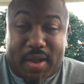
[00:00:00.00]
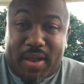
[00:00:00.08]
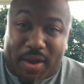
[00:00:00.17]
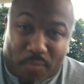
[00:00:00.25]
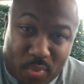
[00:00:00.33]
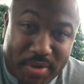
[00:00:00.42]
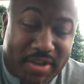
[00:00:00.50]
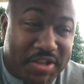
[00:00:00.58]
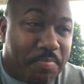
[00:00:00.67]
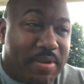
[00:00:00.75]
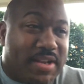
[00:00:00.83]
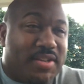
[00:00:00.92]
And with this
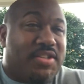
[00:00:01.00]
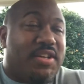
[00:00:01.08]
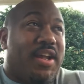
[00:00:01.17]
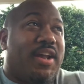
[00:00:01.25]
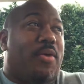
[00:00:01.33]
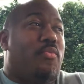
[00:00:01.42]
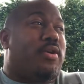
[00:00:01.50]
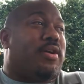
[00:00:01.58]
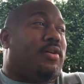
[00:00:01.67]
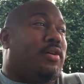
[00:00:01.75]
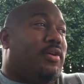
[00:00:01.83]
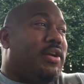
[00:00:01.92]
being said, I want
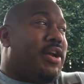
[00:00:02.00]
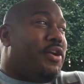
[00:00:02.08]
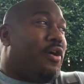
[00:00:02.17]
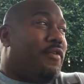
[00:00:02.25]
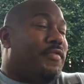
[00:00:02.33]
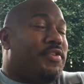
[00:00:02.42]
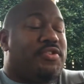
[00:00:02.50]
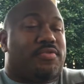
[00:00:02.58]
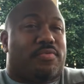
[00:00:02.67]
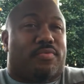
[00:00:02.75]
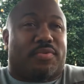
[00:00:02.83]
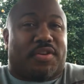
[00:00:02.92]
to lead off
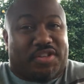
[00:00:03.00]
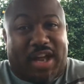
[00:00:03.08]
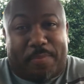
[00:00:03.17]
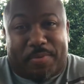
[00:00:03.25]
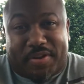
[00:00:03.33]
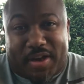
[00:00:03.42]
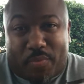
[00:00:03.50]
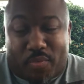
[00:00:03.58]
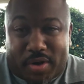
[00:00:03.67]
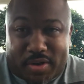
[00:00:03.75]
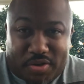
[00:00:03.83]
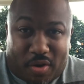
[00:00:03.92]
into the topic that I
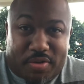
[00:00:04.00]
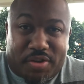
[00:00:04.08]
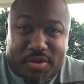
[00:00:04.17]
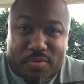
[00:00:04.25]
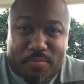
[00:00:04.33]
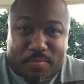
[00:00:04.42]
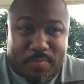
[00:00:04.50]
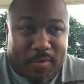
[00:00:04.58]
want to talk to you